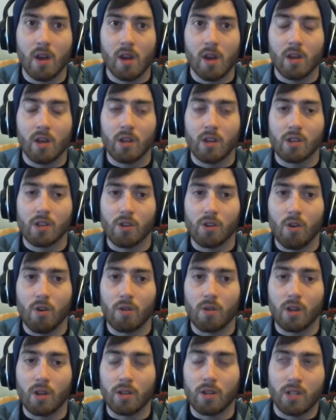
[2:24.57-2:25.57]
So,
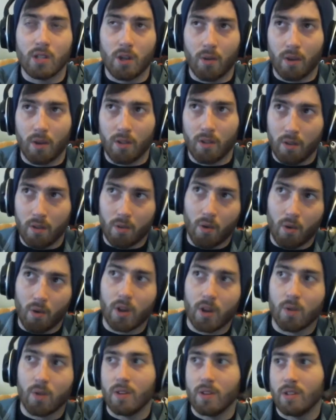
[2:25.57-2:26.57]
considering that the
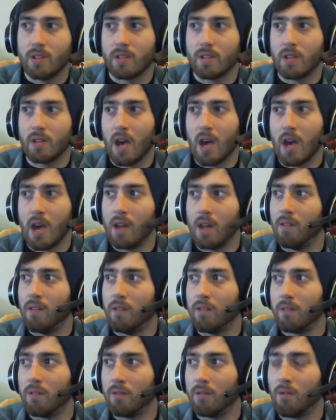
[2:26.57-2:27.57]
RhyQuiz and
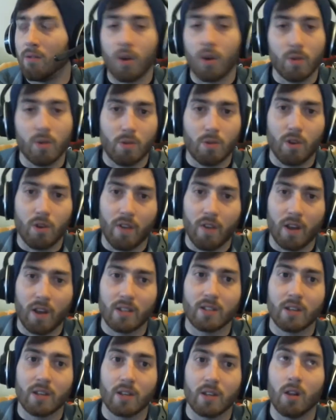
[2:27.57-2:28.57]
RhyQuinn's PokéFacts
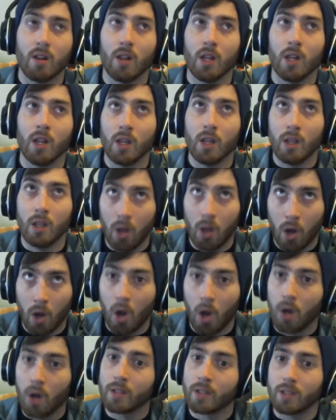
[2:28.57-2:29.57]
take a
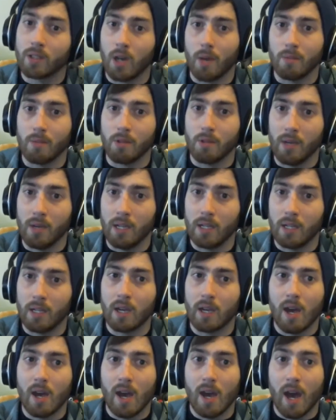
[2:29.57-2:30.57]
long time to make,
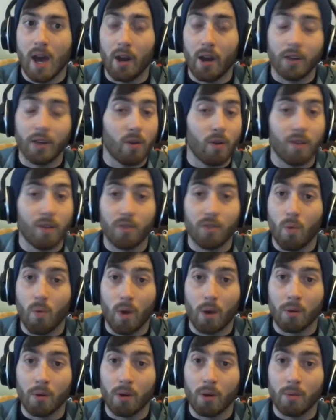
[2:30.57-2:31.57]
and I don't even know when I'm
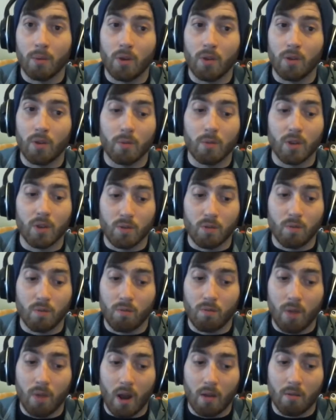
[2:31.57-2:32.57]
going to be doing them, because
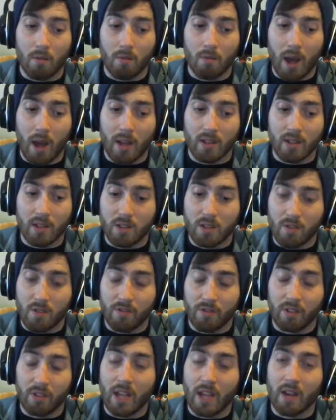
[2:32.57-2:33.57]
as of
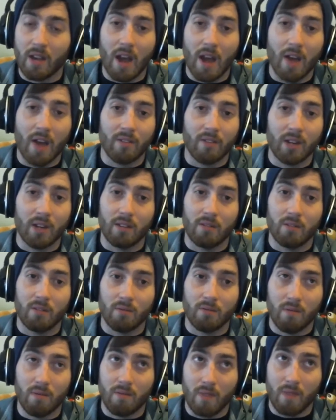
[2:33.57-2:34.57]
late, I haven't had
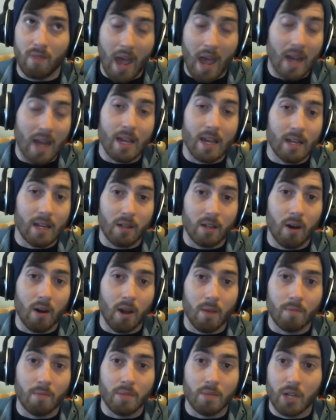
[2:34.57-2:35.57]
any
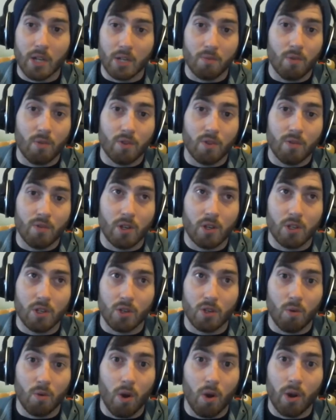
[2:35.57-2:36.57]
time slash motivation to
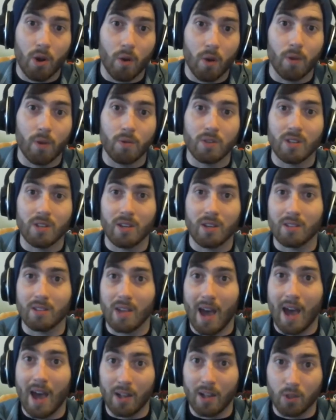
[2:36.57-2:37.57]
work on those things
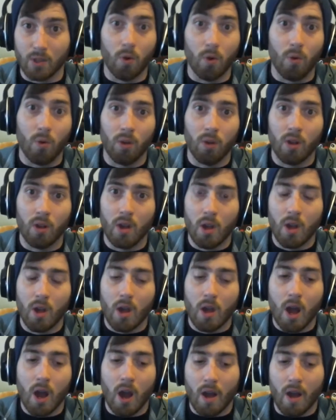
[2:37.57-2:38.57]
at all.
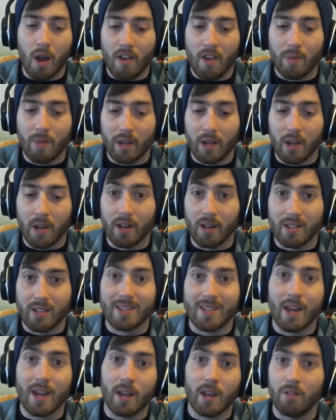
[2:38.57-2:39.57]
Uh, they've been kind of
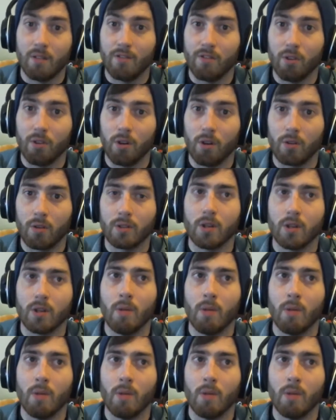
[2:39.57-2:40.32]
stagnant for a long time.